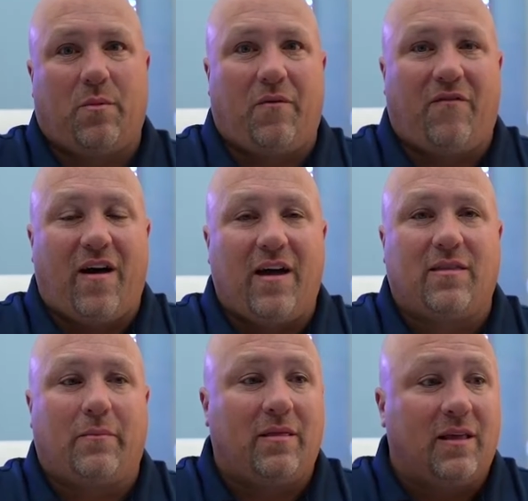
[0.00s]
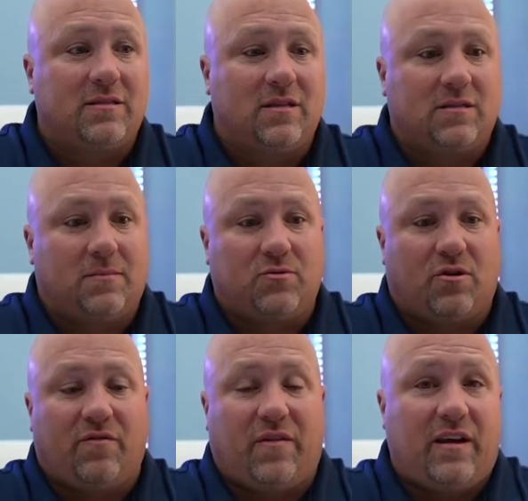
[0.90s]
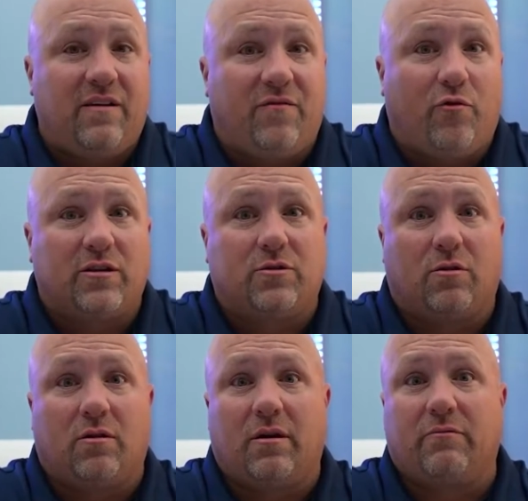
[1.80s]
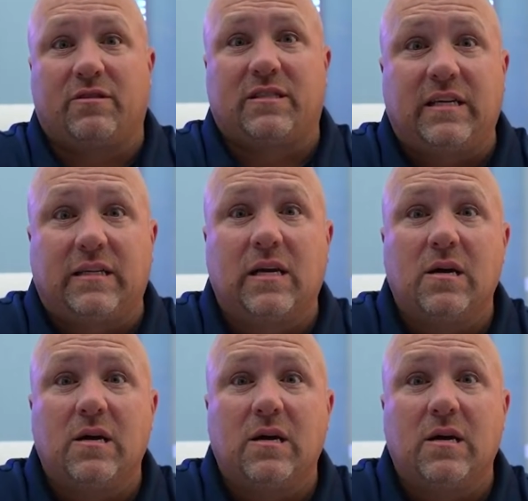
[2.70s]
or provide them unless it's some sort of an invoice or a receipt